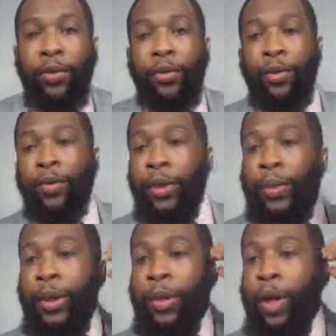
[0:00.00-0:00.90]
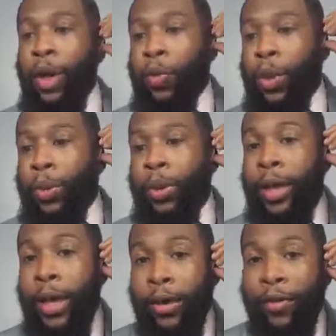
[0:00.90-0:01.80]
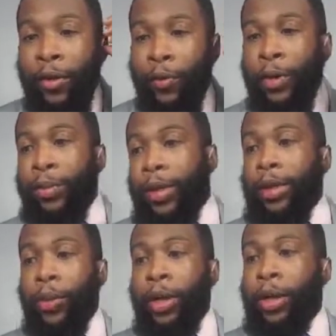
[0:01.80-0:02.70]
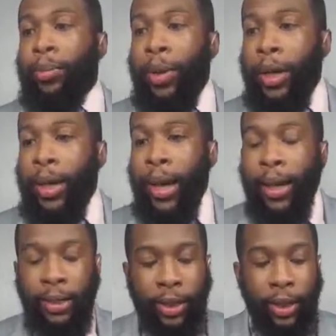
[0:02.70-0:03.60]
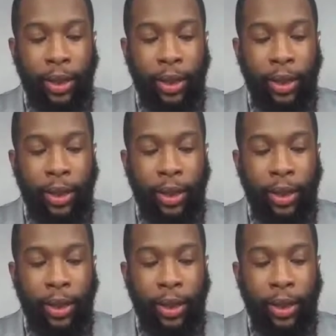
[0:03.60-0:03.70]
You feel me? We will live if we miss one of the big guys.